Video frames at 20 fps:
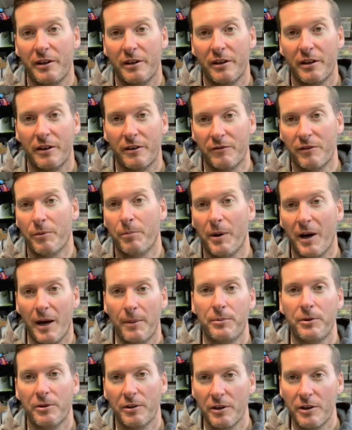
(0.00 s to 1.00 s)
of the
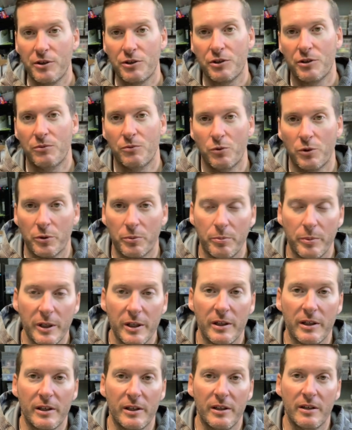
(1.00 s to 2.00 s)
population will
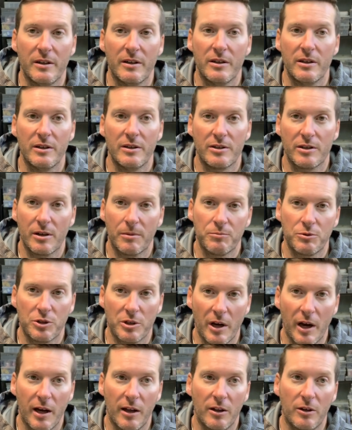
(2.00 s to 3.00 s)
be, is up
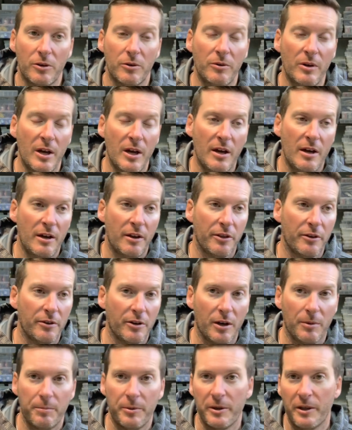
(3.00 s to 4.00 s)
shallow. They're
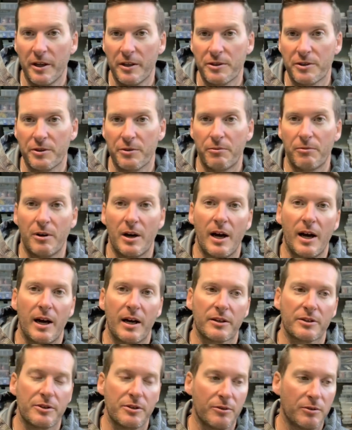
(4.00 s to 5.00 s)
up against the
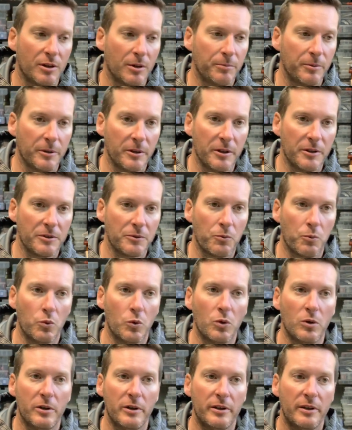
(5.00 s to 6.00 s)
rocks, they're up against
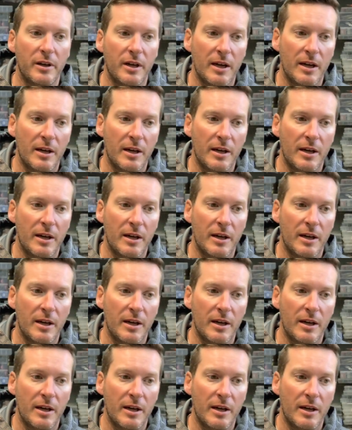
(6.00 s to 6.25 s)
wood.